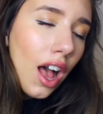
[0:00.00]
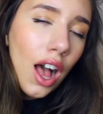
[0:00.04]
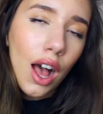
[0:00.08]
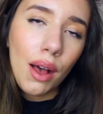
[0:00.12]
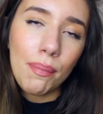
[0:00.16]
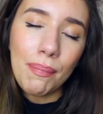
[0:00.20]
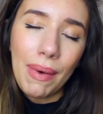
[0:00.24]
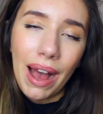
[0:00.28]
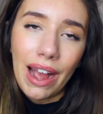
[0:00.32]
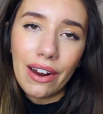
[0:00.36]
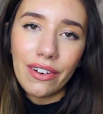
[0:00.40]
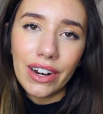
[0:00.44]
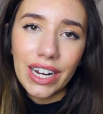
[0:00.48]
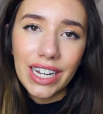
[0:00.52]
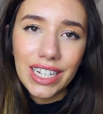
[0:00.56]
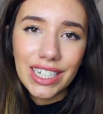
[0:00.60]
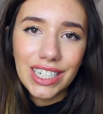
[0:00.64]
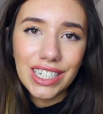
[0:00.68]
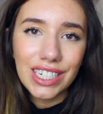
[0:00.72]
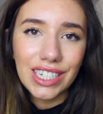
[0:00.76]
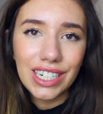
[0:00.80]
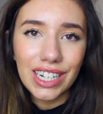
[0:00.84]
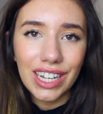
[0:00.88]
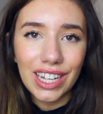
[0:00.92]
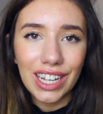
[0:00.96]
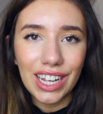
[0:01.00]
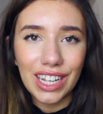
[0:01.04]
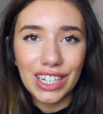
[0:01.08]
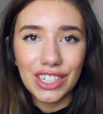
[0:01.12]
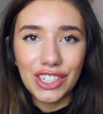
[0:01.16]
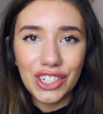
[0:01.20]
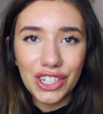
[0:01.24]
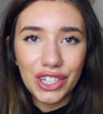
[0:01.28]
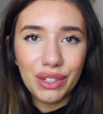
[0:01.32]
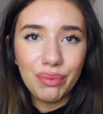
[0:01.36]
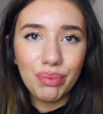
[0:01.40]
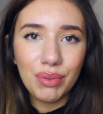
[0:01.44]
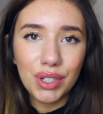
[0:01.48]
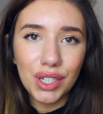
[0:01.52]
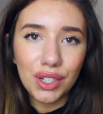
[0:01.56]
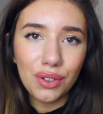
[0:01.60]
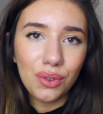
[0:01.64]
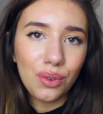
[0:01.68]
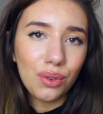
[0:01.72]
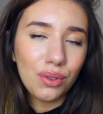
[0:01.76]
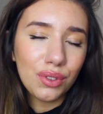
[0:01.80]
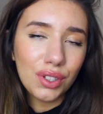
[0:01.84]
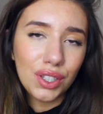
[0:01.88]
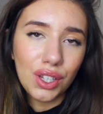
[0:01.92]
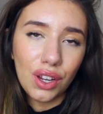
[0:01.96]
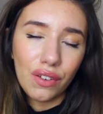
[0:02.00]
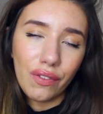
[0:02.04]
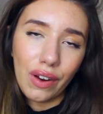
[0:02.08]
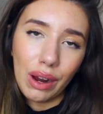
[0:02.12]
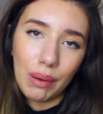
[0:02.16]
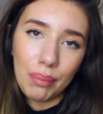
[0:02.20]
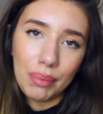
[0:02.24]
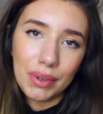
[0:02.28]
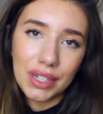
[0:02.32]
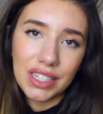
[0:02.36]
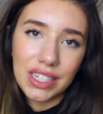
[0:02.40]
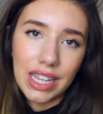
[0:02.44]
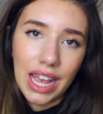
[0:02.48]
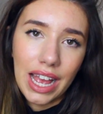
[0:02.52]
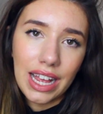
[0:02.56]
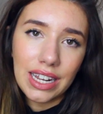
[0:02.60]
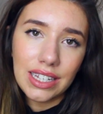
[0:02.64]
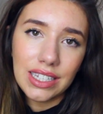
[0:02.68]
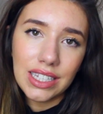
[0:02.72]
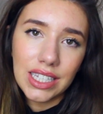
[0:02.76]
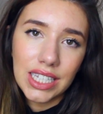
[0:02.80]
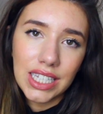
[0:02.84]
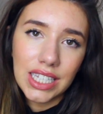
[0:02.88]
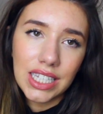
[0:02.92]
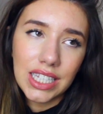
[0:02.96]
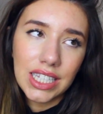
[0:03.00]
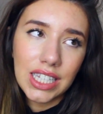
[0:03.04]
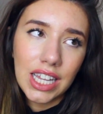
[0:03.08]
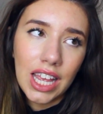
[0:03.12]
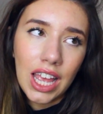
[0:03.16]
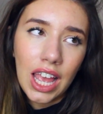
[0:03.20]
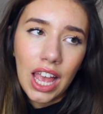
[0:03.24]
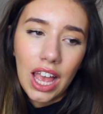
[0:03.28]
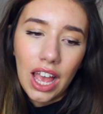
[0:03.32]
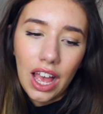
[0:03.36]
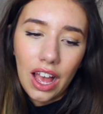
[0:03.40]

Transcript: Her marriage, Jupiter also represents